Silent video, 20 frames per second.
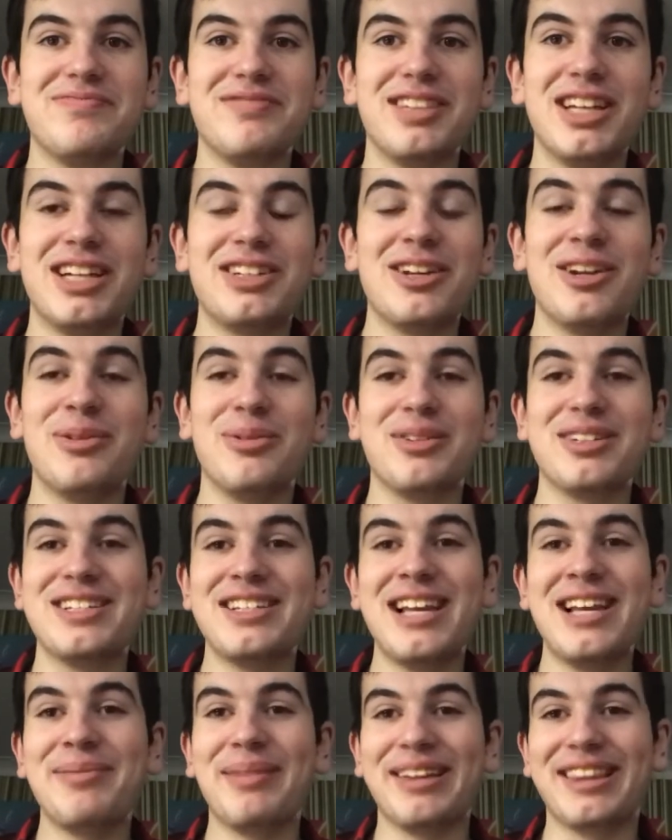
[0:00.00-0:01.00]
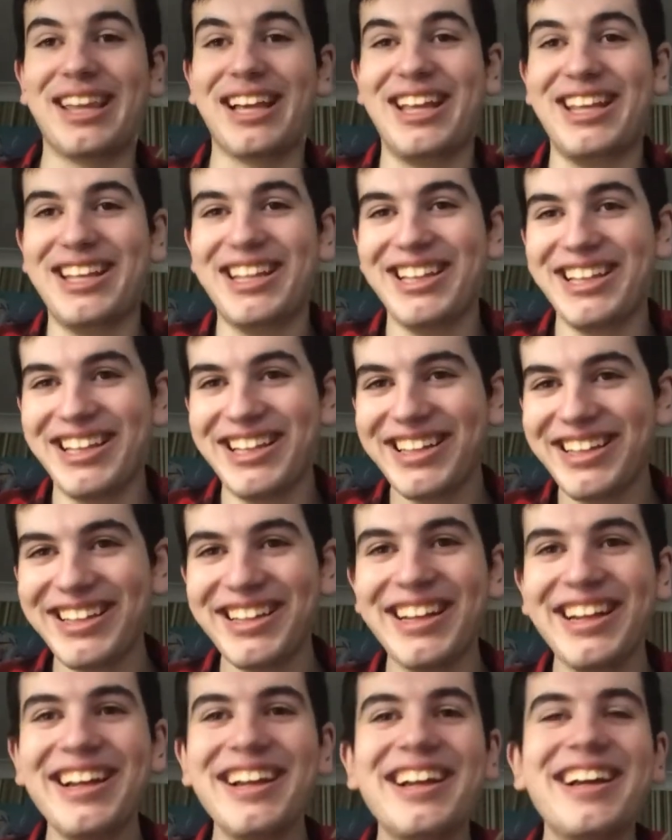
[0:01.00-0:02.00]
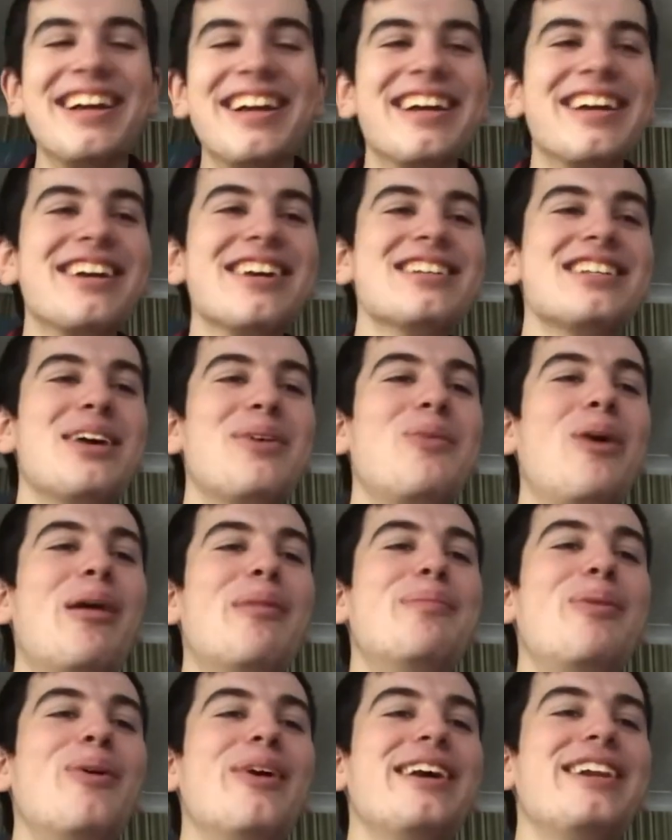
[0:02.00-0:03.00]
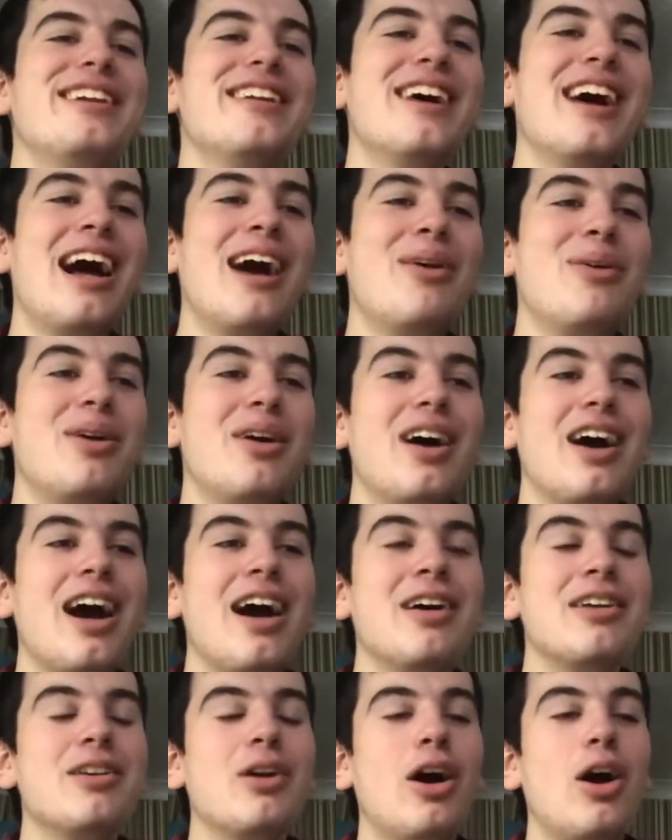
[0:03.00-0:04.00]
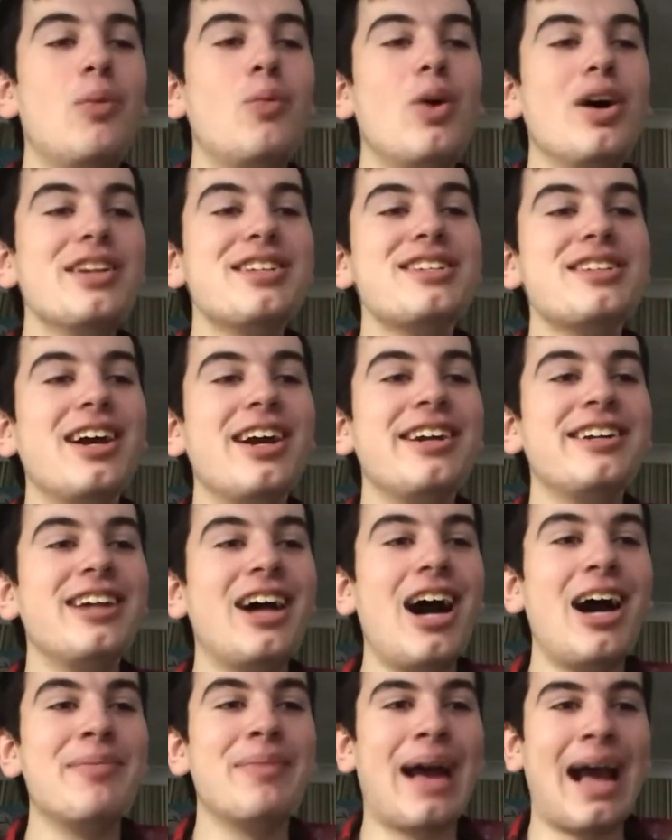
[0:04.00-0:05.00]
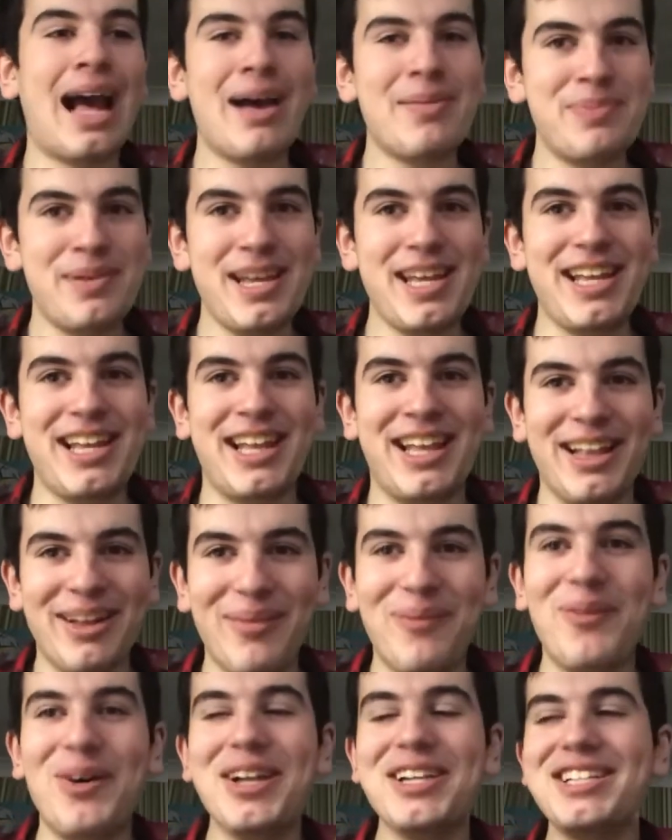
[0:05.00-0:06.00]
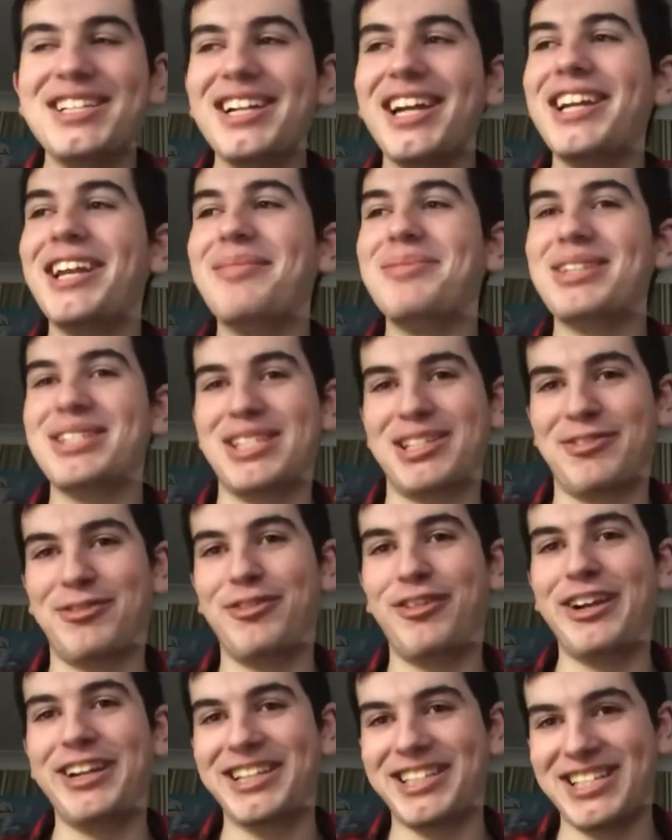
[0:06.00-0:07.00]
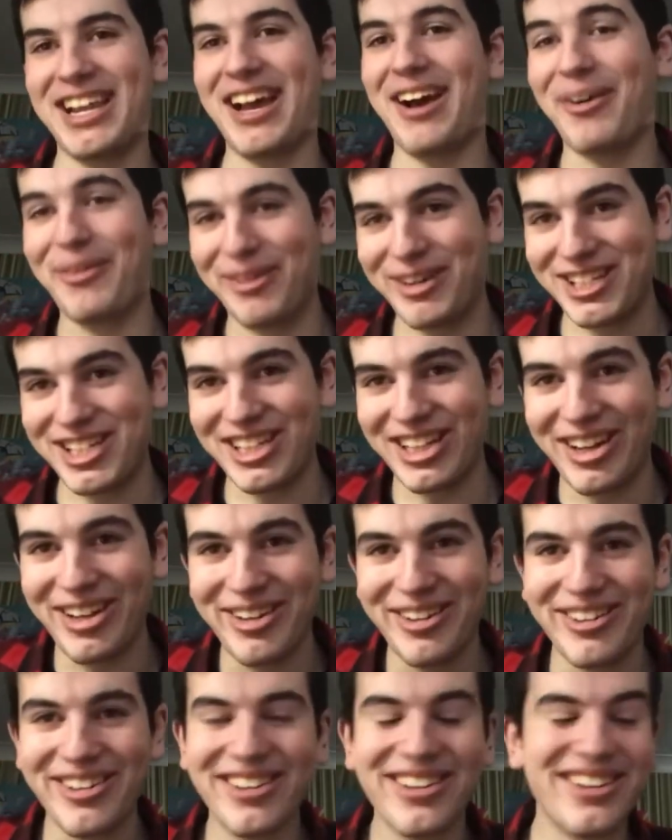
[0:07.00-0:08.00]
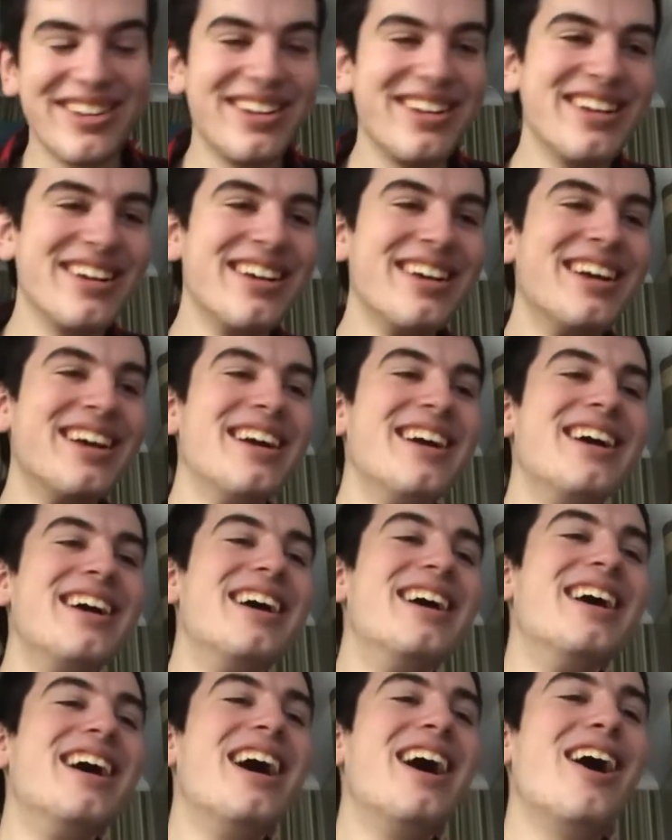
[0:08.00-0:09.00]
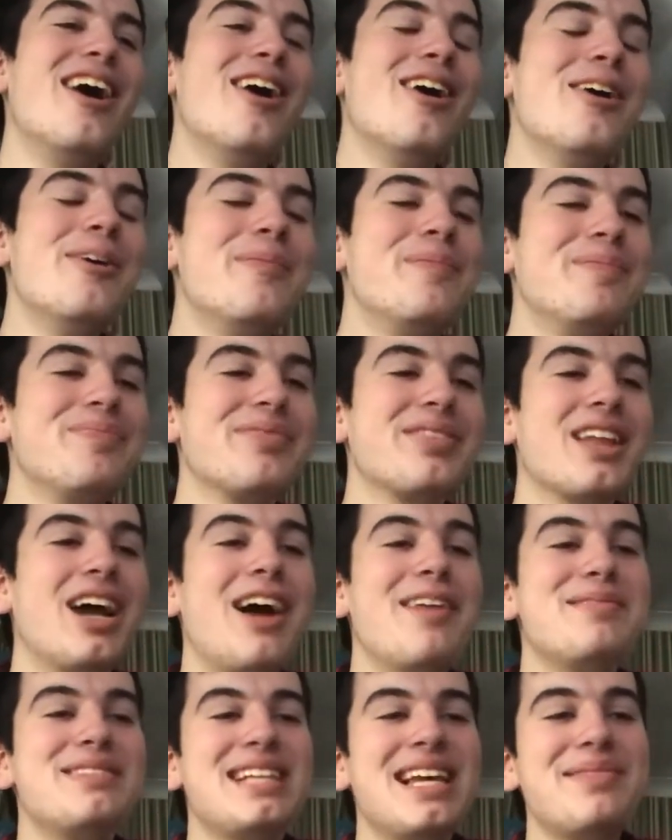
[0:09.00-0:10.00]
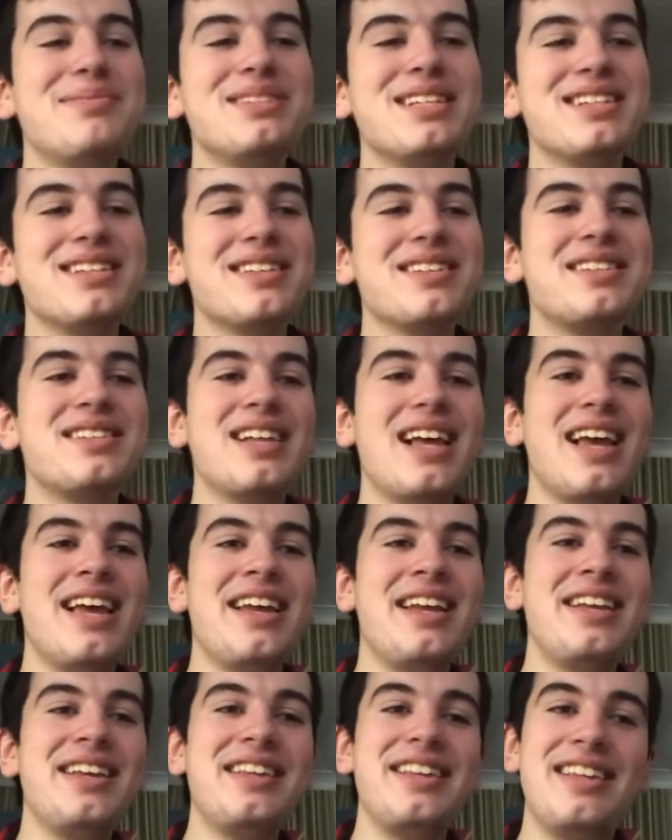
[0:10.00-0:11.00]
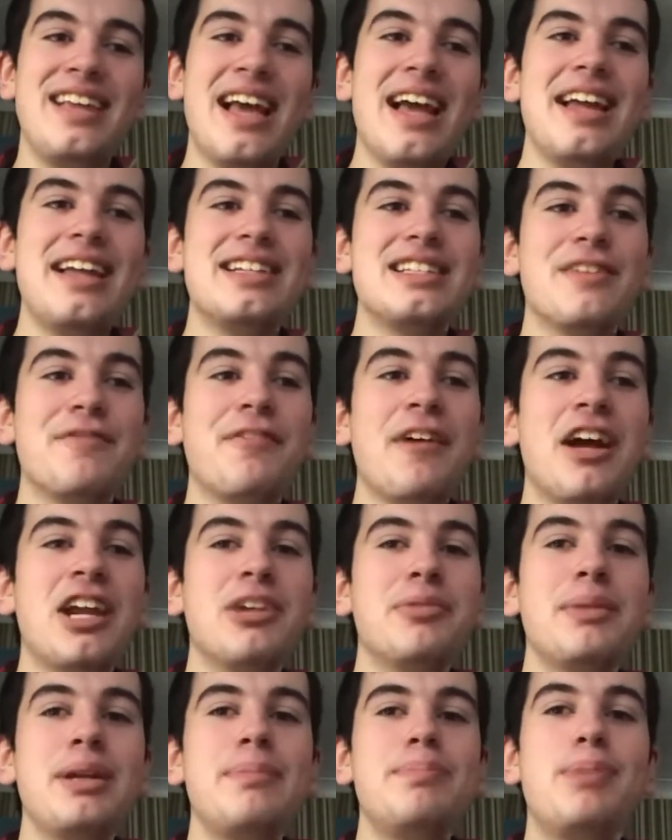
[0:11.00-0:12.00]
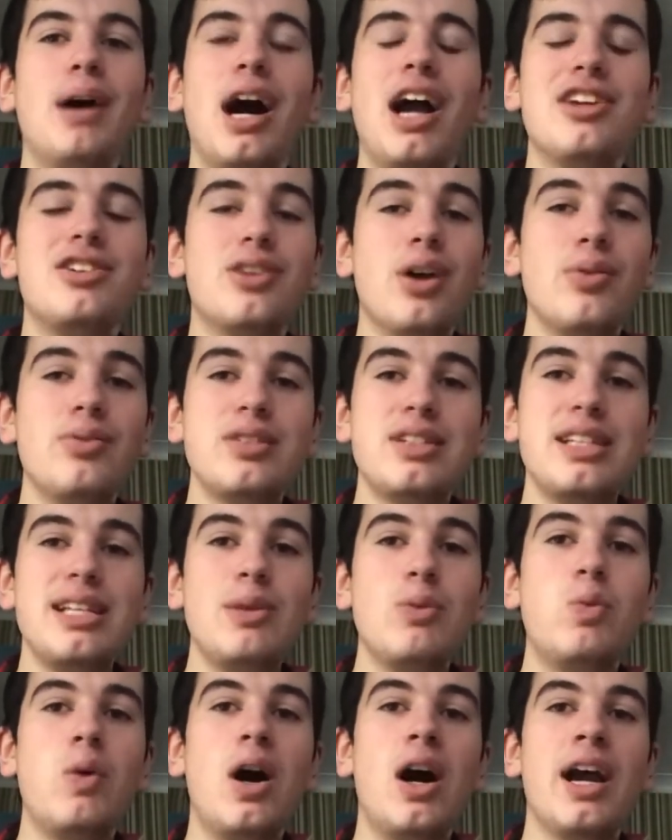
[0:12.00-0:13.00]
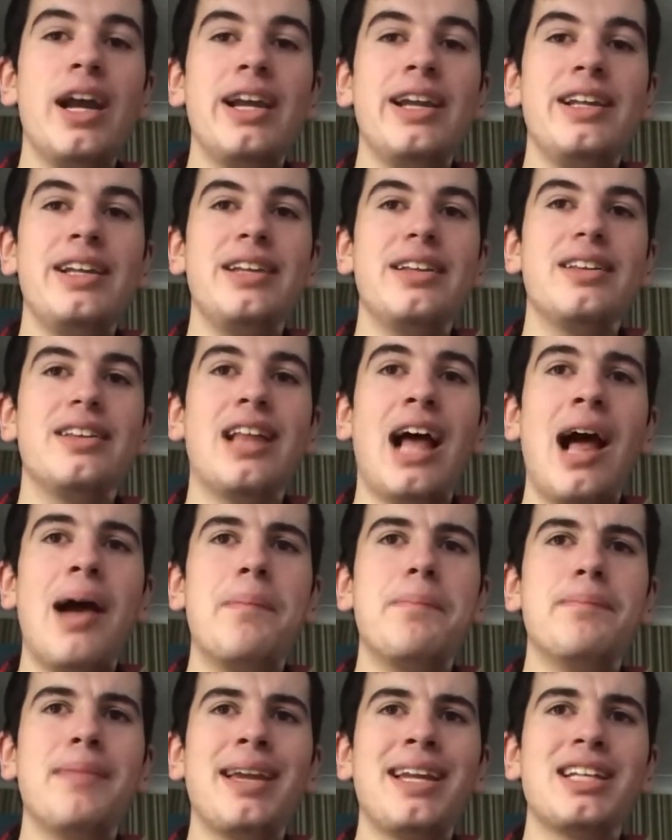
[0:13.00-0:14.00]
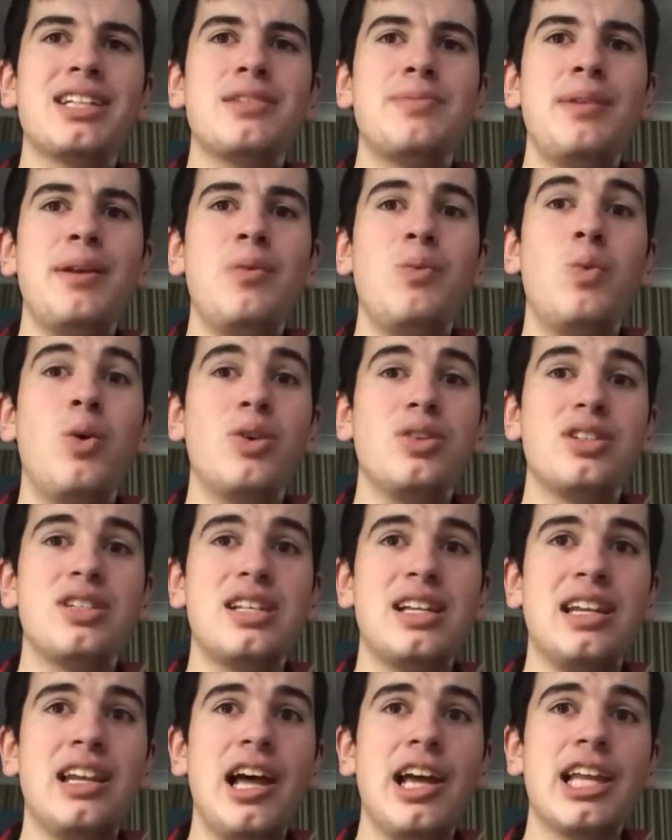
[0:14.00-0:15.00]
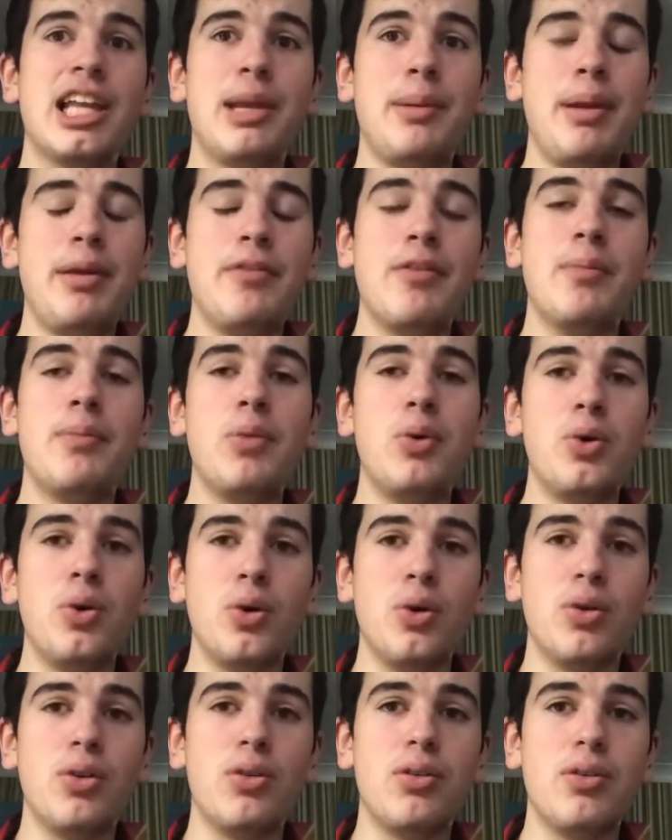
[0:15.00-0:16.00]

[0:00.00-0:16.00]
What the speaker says: don't know what to say about that. Because at one point, on one side, I'm happy. On one side, I'm just freaked out. So, I'm tempted to say, yeah, he's a fan of me, but I don't see why that makes me want to like him even more.